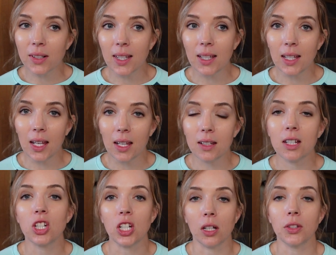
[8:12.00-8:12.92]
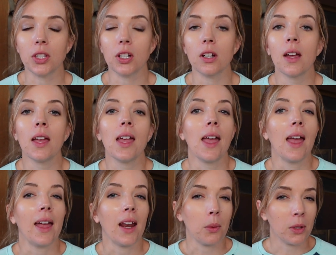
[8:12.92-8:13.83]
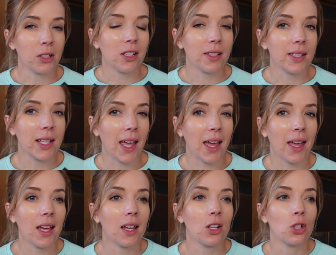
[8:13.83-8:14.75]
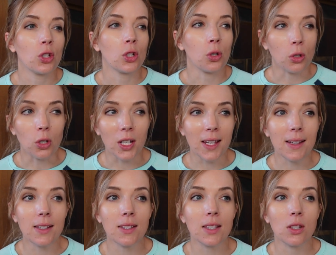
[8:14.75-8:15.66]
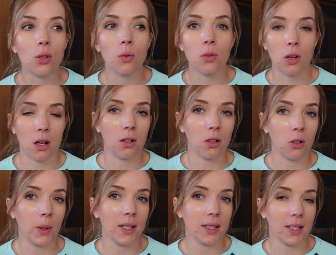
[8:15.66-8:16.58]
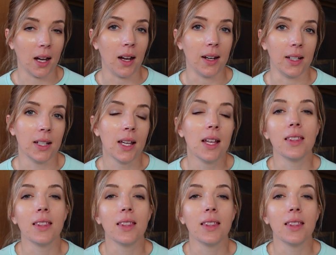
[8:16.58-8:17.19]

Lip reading: need shelter. And I will just say, trees do not always cut it.